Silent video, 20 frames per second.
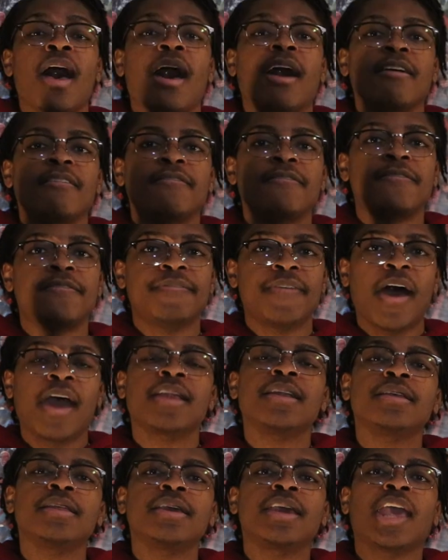I
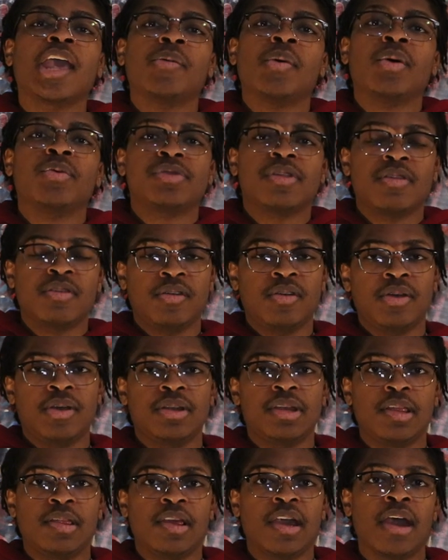finally came up with a
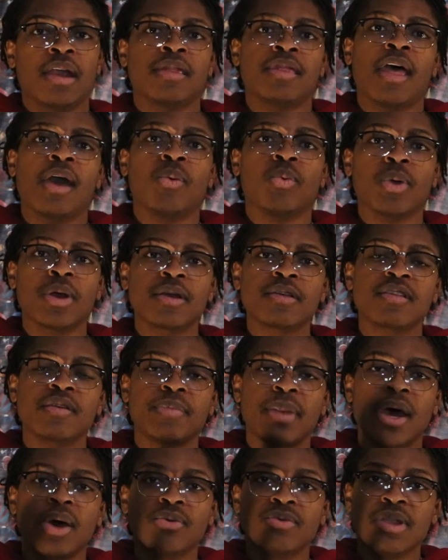circuit design that works
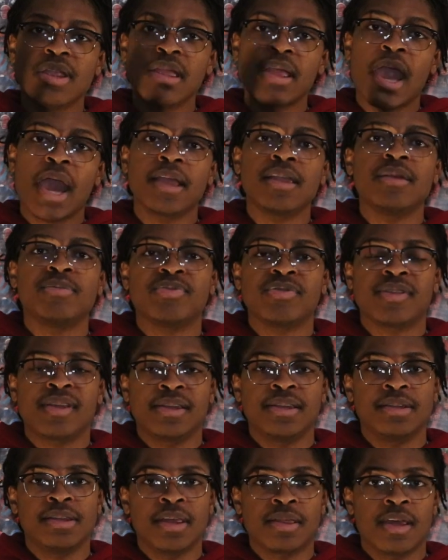about
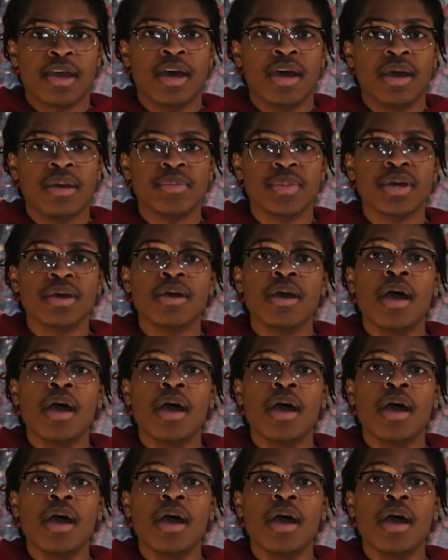90% of the time